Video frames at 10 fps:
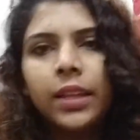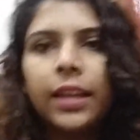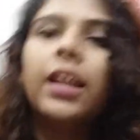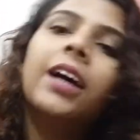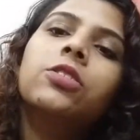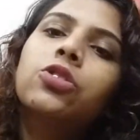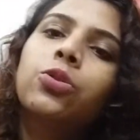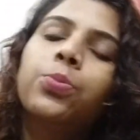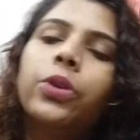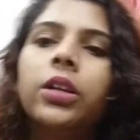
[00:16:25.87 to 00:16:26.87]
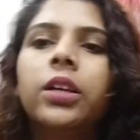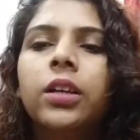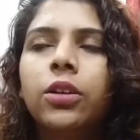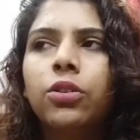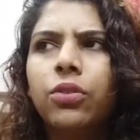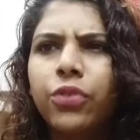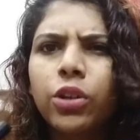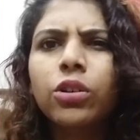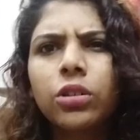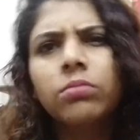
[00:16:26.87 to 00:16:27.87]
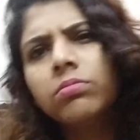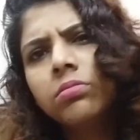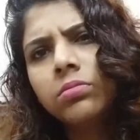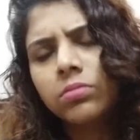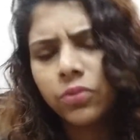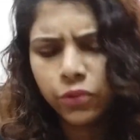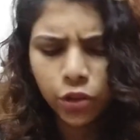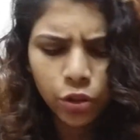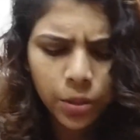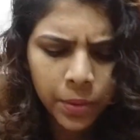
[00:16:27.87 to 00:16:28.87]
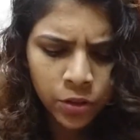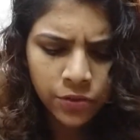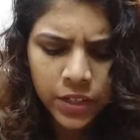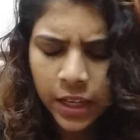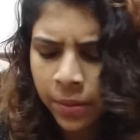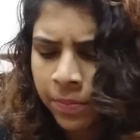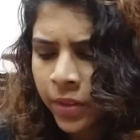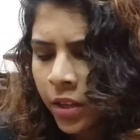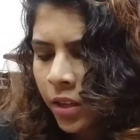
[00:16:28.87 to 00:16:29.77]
They last you for a good amount of time.